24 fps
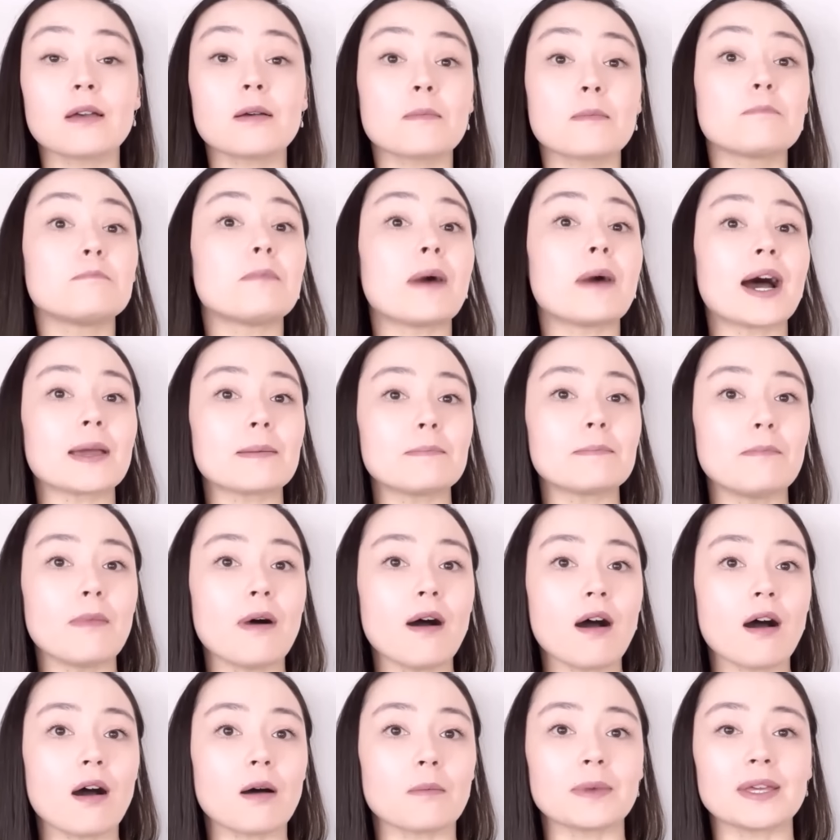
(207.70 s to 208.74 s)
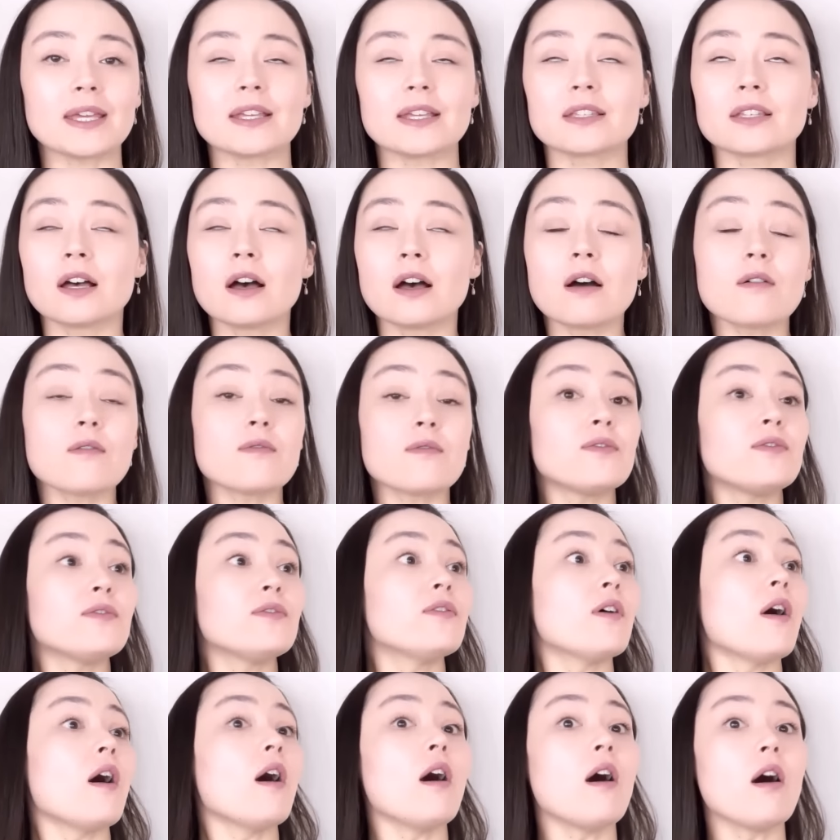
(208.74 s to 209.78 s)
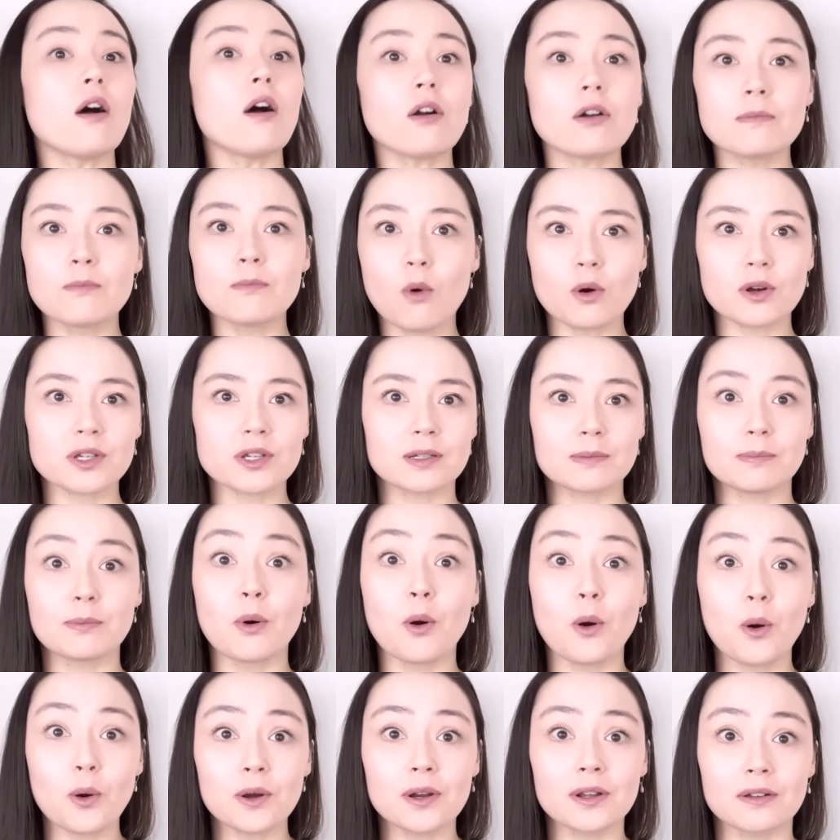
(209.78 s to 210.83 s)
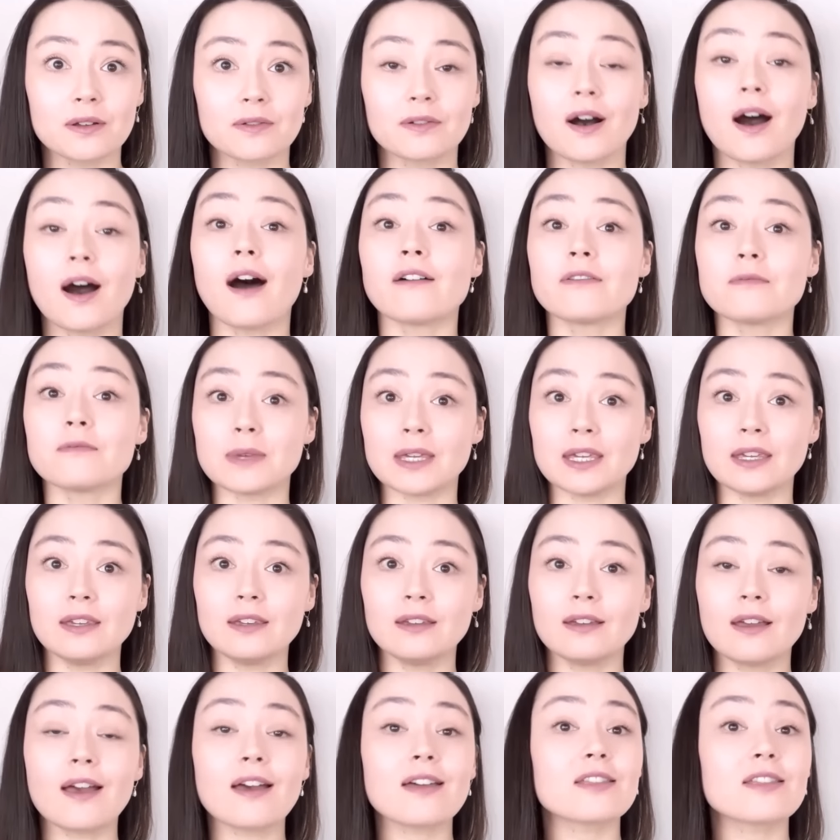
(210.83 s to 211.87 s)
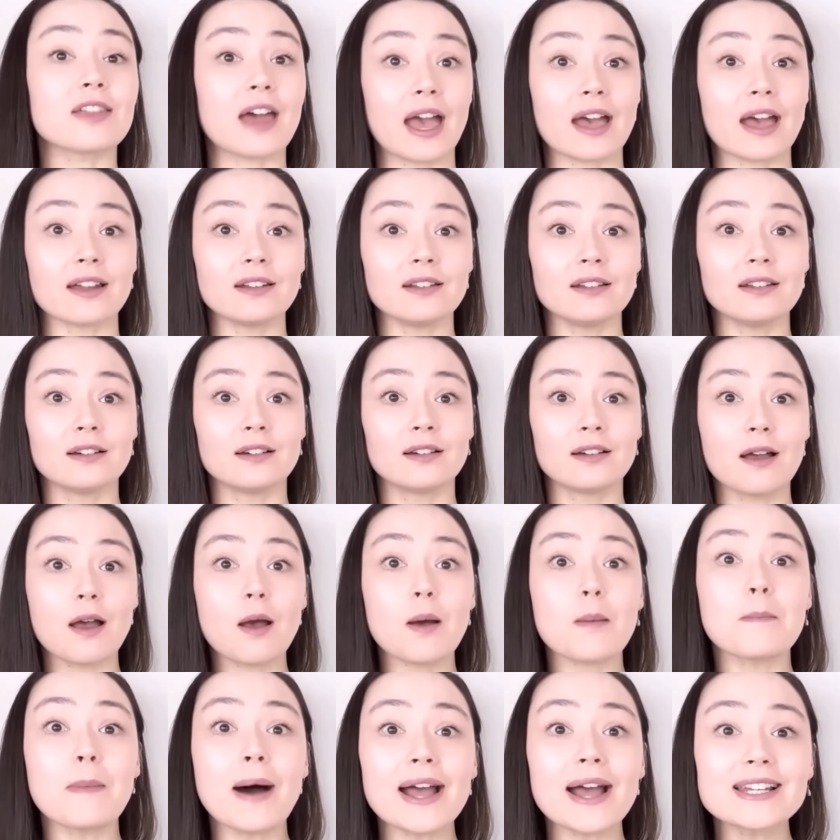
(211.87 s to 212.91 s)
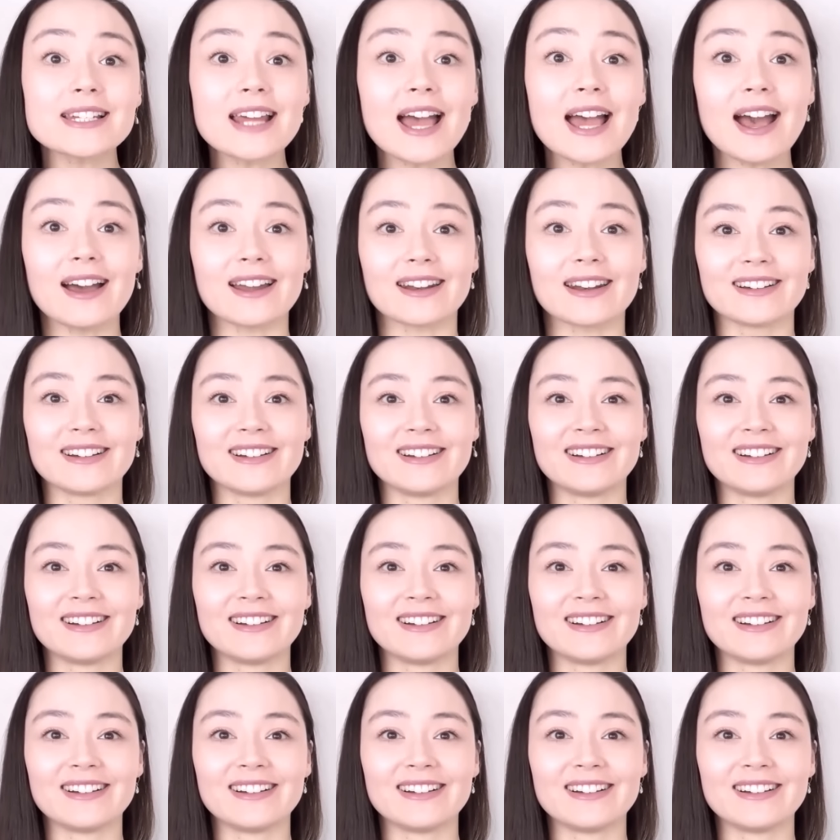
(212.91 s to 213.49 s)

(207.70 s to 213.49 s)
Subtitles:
My mom is far more supportive of me than my dad.